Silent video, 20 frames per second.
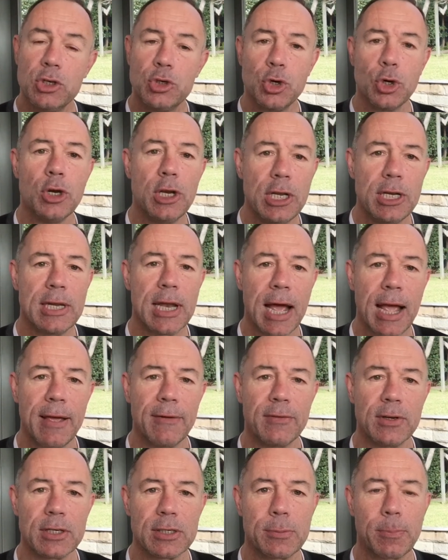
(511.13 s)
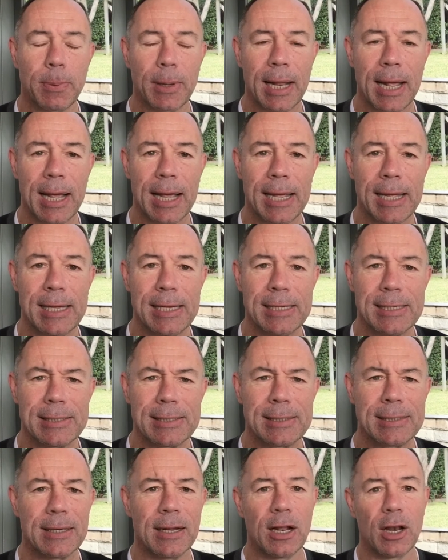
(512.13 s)
Judy Davis
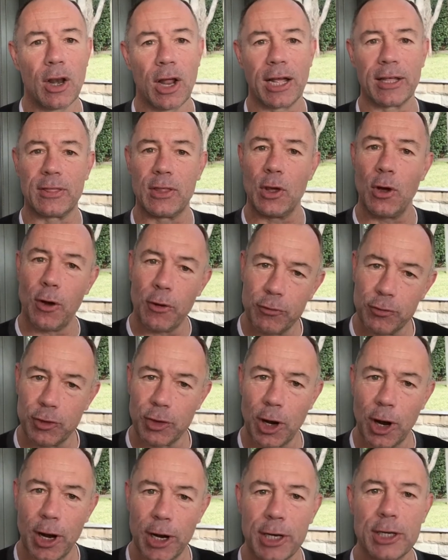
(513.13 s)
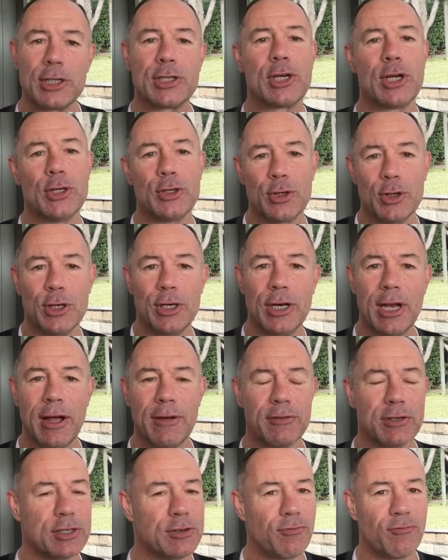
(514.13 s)
plays like the offsider. So Judy
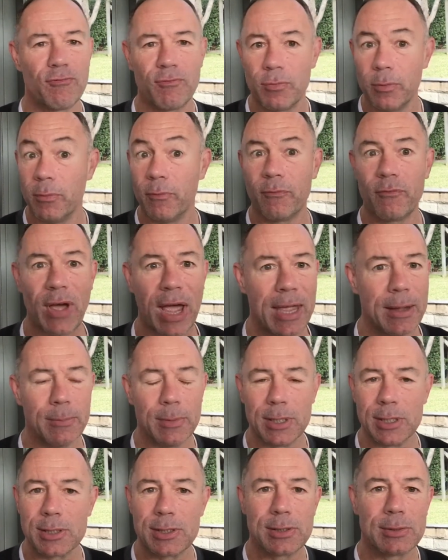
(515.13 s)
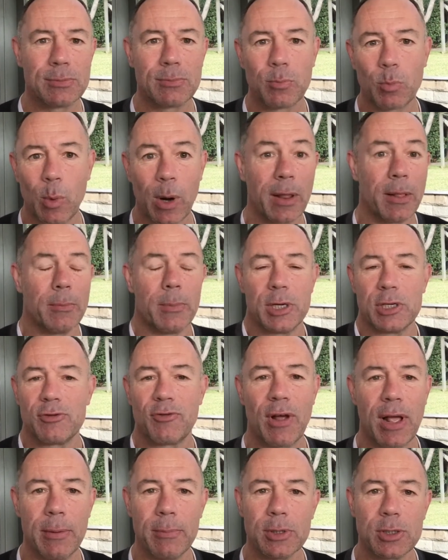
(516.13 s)
Davis, famous, one of the
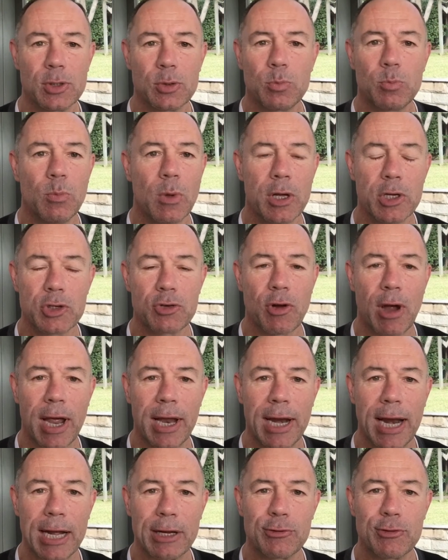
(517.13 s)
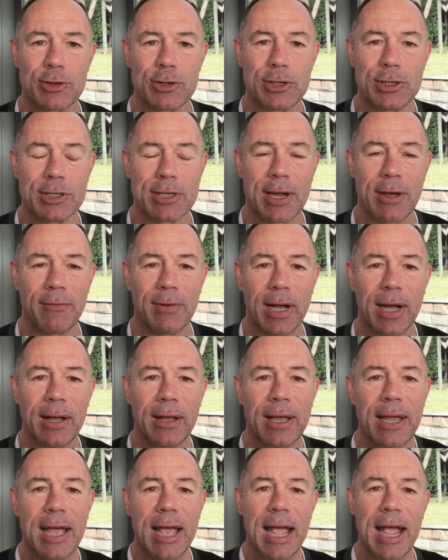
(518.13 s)
most famous Australian actresses
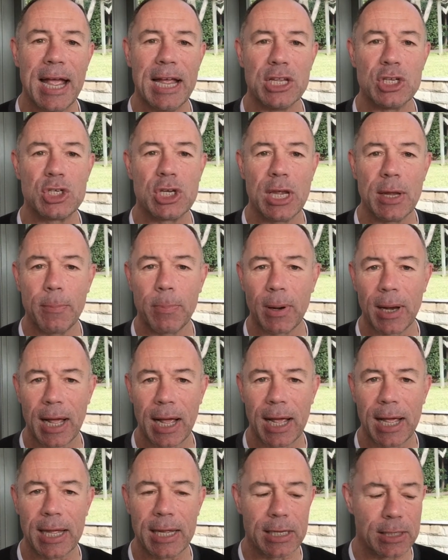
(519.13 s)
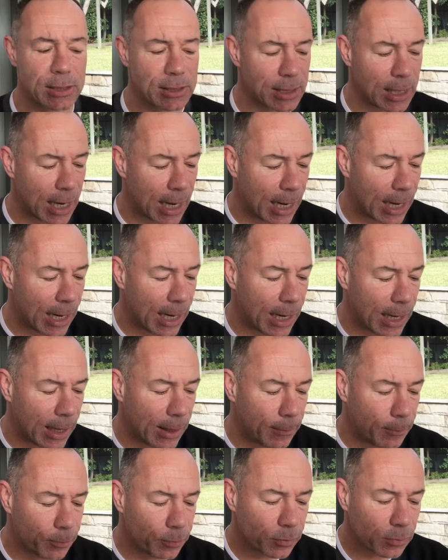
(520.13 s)
ever. And she plays
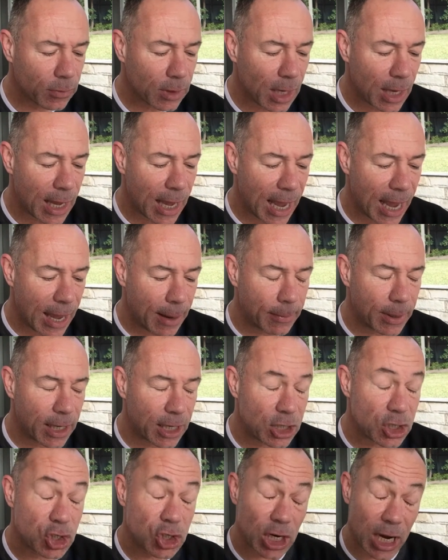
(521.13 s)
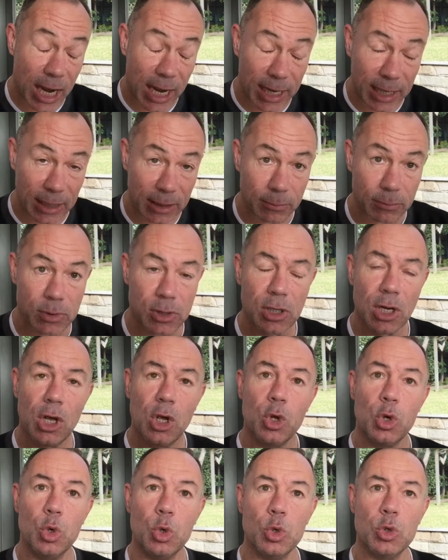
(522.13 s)
Emma James,
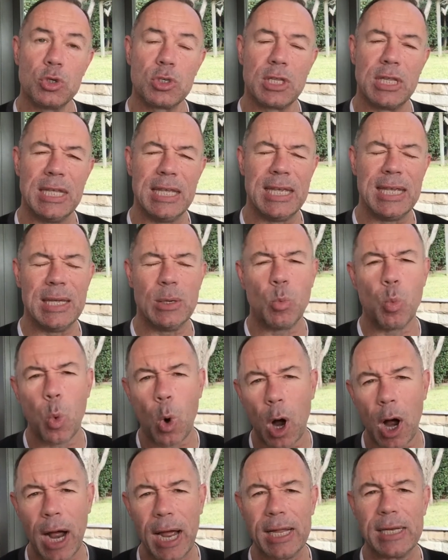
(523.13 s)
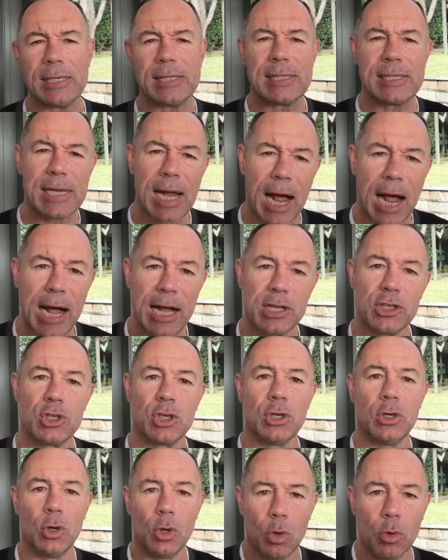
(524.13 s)
who's the white
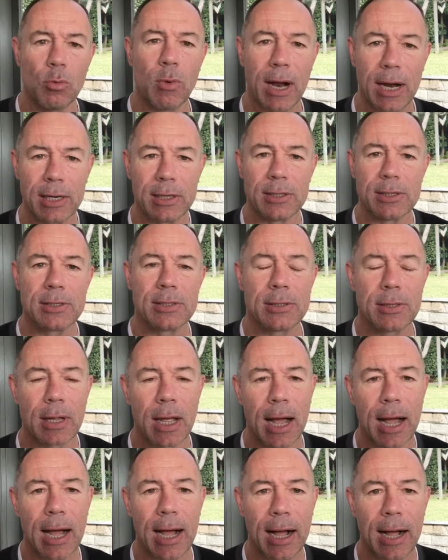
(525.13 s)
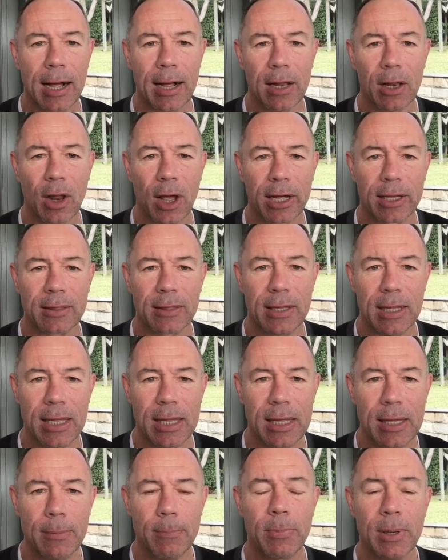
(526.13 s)
sergeant who runs like
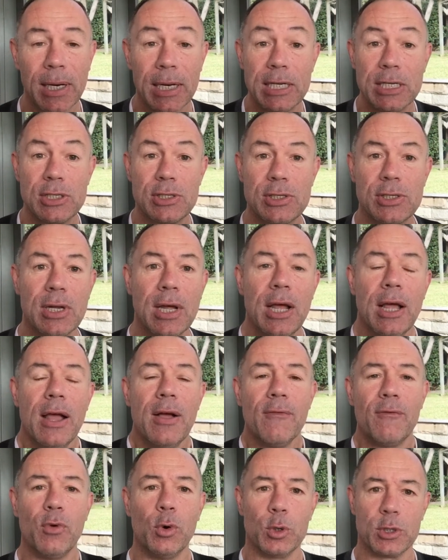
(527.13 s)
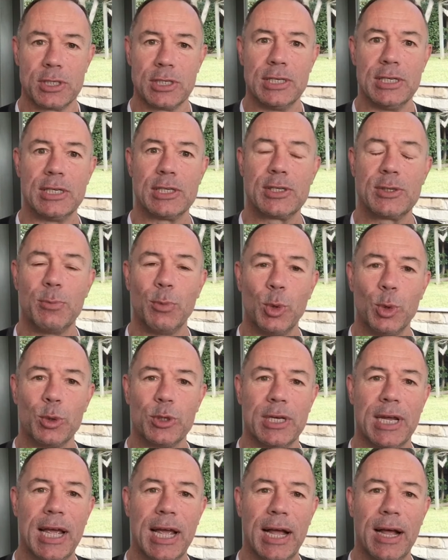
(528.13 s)
the police force in this small
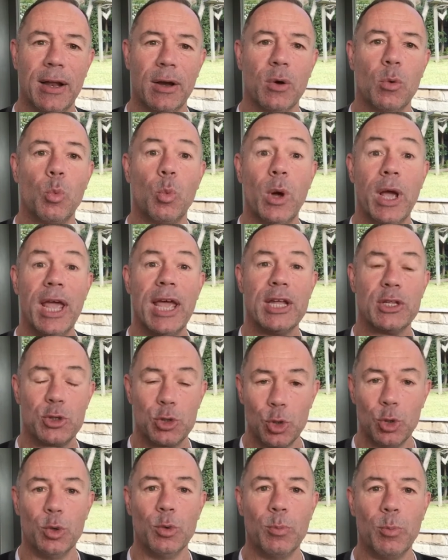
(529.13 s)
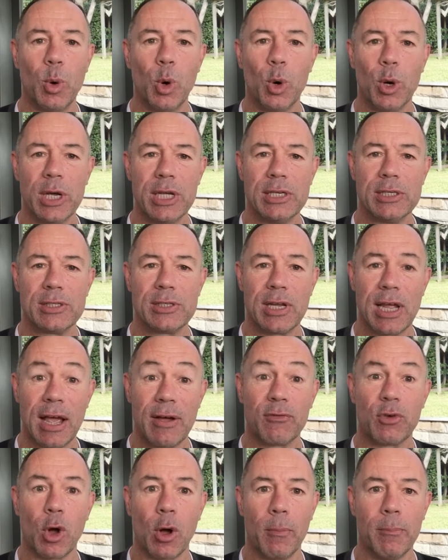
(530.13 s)
town where 2 boys
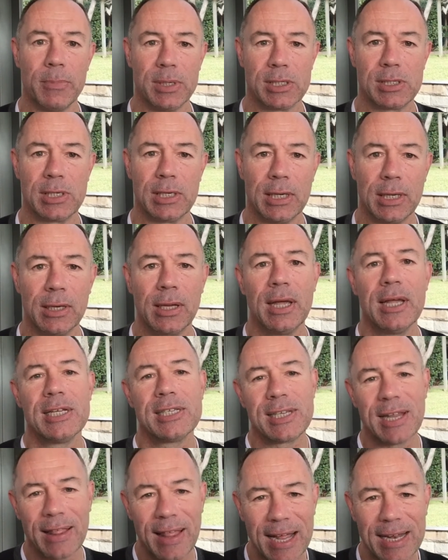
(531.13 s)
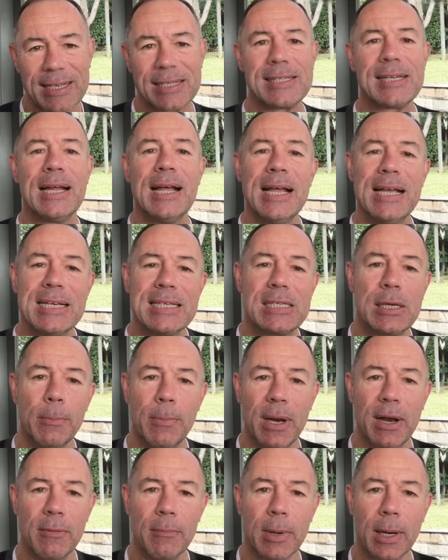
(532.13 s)
have gone missing. So it's a
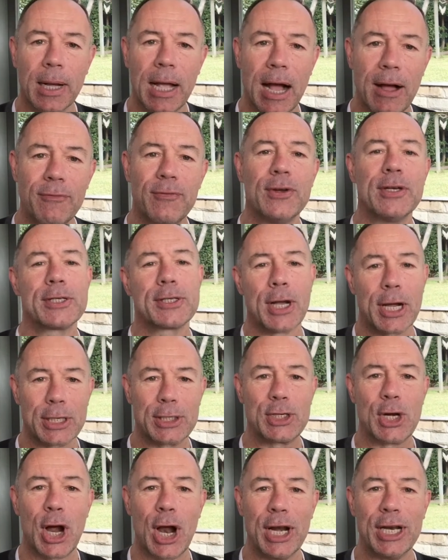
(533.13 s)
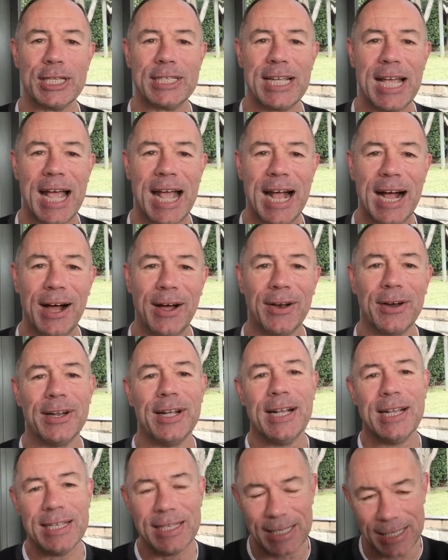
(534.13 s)
bit of MacGuffin. It's like Chinatown.
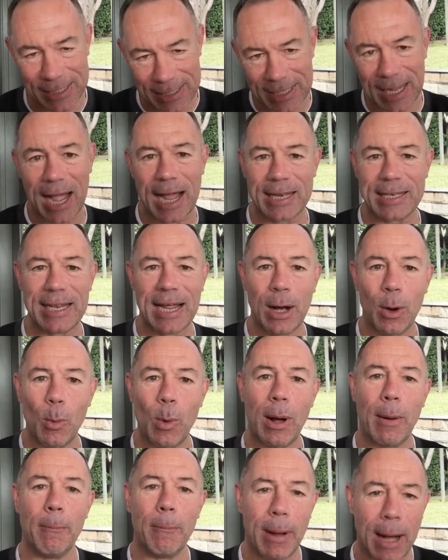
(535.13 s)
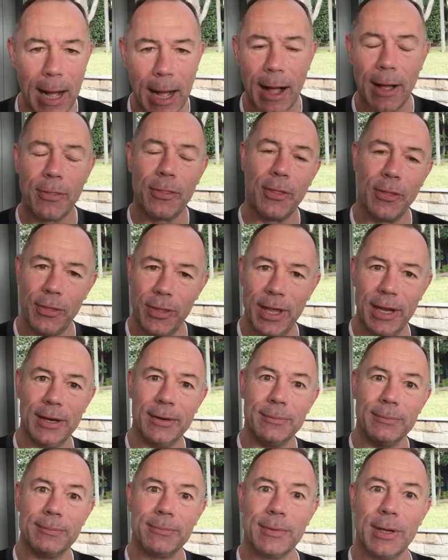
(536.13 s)
You start down one path and
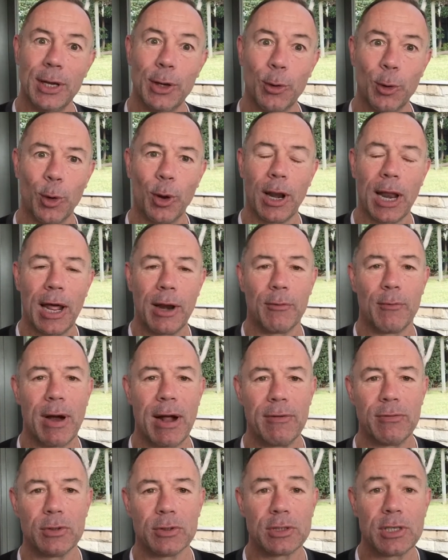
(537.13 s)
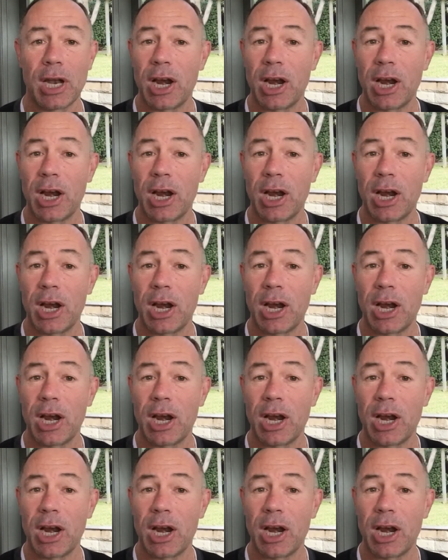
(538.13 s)
then it all unravels.